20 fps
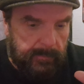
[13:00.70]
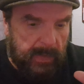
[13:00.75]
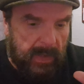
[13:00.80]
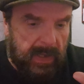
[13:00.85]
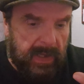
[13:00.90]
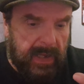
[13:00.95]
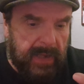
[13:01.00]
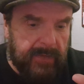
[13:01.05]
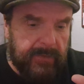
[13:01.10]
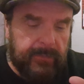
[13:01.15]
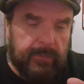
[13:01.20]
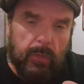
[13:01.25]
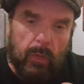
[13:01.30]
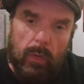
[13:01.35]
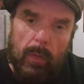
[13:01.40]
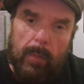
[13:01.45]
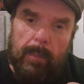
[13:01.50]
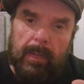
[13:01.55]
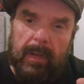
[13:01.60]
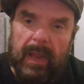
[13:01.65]
It sort
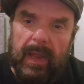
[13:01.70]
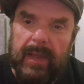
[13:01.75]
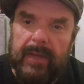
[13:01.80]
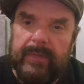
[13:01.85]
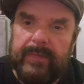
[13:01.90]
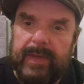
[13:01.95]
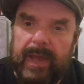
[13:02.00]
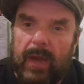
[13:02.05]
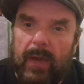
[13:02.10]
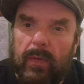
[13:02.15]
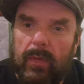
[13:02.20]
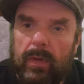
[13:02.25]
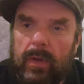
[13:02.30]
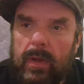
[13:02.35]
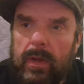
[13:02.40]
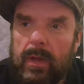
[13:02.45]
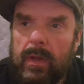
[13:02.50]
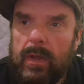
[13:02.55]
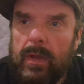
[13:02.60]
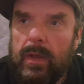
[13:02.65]
of plays out
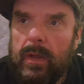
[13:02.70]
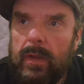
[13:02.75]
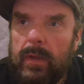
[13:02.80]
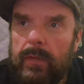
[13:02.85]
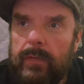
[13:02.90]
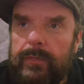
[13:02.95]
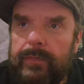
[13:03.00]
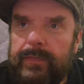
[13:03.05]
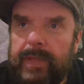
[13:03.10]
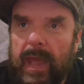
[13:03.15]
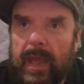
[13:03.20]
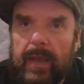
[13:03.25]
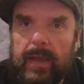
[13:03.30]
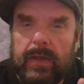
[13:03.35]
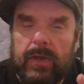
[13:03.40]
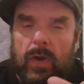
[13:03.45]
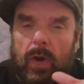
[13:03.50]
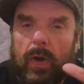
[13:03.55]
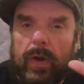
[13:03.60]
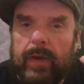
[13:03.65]
that
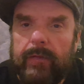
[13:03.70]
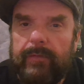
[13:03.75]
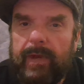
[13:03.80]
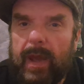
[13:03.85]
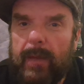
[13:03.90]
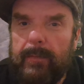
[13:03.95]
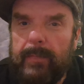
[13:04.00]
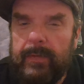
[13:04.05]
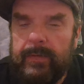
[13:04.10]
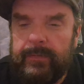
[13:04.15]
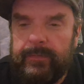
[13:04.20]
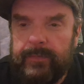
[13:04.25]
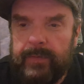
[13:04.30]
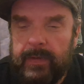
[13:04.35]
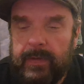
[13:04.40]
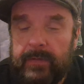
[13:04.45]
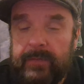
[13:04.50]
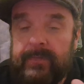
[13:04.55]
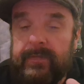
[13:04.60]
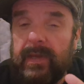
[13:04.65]
kind of
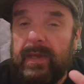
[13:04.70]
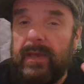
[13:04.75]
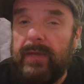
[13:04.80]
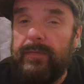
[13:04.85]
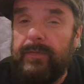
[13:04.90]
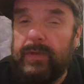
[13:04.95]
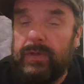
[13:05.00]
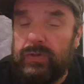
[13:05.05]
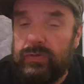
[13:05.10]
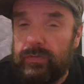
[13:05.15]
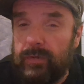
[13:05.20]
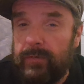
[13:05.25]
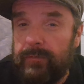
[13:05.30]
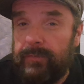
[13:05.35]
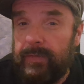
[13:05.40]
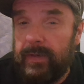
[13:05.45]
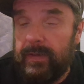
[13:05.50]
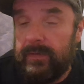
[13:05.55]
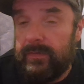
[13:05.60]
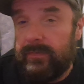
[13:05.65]
atmosphere, Day of the
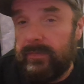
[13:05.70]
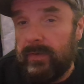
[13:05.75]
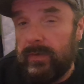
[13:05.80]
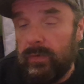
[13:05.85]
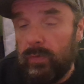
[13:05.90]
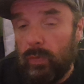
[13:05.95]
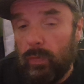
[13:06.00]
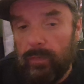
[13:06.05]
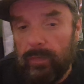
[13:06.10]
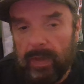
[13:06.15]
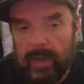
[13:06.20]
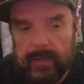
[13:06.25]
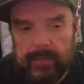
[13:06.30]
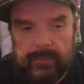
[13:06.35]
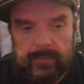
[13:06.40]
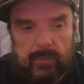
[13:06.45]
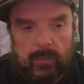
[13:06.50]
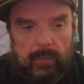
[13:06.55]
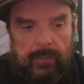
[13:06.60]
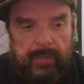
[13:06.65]
Triffids and all that
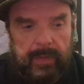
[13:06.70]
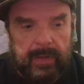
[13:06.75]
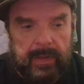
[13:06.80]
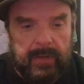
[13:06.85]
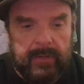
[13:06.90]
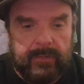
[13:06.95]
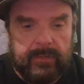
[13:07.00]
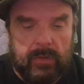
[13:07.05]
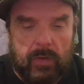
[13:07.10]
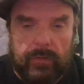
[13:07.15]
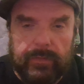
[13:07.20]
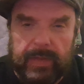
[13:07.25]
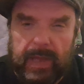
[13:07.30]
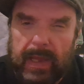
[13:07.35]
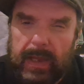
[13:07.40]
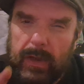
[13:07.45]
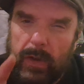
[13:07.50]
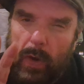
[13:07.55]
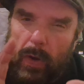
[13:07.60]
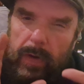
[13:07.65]
sort of thing. It's got
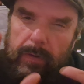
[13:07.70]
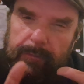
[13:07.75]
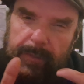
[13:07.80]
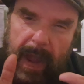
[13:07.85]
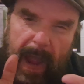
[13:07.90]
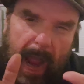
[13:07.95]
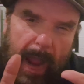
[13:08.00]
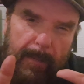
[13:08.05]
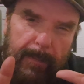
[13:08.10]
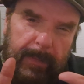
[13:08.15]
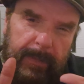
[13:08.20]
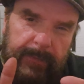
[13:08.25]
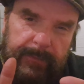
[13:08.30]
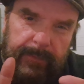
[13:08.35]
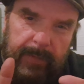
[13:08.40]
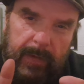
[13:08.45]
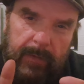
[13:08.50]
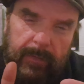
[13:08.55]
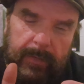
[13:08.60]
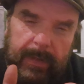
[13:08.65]
that kind of
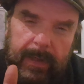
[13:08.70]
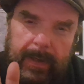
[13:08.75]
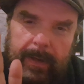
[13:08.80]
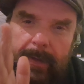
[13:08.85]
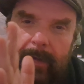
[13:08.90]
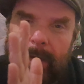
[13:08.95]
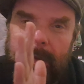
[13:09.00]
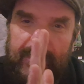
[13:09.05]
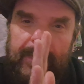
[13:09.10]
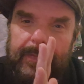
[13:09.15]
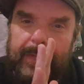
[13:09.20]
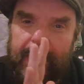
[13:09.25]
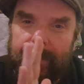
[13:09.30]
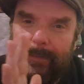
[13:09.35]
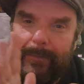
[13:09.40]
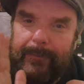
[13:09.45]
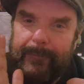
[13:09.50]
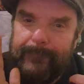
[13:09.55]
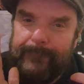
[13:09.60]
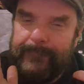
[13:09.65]
atmosphere on it,
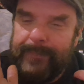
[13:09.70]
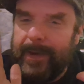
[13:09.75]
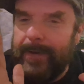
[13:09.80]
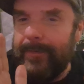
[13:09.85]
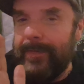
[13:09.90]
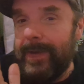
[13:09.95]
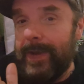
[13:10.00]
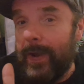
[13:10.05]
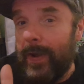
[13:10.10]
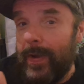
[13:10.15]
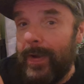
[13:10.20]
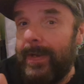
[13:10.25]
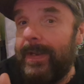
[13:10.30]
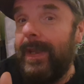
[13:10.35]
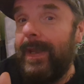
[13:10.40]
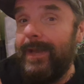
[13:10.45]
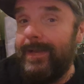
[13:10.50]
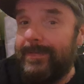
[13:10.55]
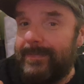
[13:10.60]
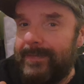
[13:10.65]
that very early
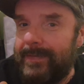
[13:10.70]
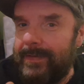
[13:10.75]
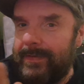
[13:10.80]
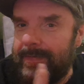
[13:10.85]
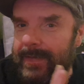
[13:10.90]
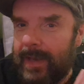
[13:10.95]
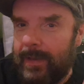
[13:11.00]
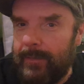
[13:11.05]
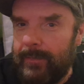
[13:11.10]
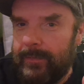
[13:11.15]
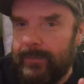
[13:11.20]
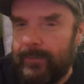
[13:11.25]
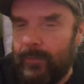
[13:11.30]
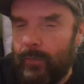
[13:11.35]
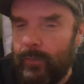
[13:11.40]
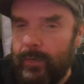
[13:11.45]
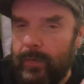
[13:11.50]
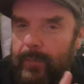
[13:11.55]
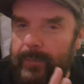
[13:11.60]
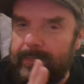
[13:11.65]
80s atmosphere.
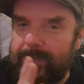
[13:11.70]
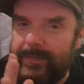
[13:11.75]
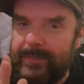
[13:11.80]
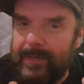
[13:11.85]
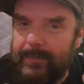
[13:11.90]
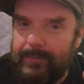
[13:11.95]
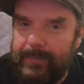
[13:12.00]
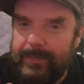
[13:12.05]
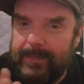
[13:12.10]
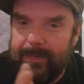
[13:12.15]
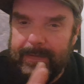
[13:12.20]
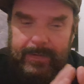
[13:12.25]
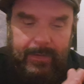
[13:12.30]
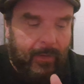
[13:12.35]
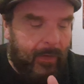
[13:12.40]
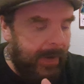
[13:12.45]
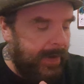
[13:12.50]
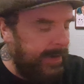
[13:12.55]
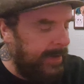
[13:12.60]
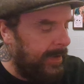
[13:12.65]
Although it was
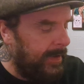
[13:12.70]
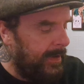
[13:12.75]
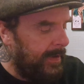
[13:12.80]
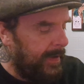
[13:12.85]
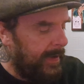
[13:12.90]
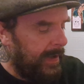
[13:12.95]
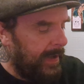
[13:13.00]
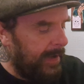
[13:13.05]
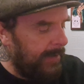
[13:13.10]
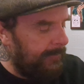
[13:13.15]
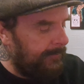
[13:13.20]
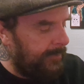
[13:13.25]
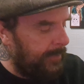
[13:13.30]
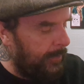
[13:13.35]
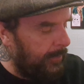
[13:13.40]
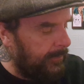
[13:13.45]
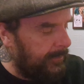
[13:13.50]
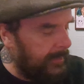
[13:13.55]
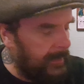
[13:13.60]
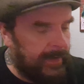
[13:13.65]
79, it
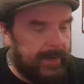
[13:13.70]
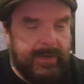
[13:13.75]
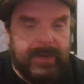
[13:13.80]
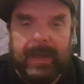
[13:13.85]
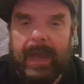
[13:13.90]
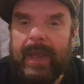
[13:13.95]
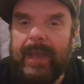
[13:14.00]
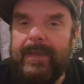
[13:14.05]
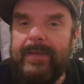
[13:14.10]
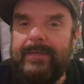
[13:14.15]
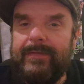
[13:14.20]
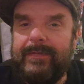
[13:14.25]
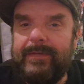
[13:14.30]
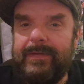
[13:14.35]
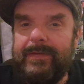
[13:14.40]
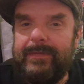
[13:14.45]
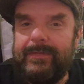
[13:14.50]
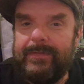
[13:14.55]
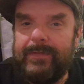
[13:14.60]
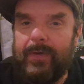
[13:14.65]
feels like an
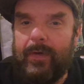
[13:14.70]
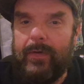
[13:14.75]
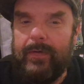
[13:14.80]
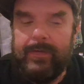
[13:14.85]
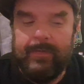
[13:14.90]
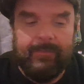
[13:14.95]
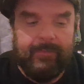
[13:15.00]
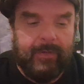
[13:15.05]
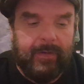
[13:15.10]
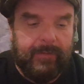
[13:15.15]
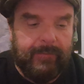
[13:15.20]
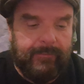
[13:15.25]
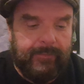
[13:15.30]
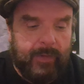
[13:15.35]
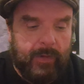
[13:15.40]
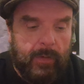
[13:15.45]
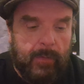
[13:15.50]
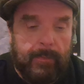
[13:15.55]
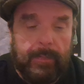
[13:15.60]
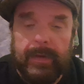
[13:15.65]
80s kind of like
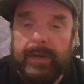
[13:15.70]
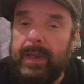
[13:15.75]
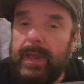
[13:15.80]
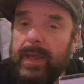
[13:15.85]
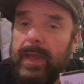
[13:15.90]
film, but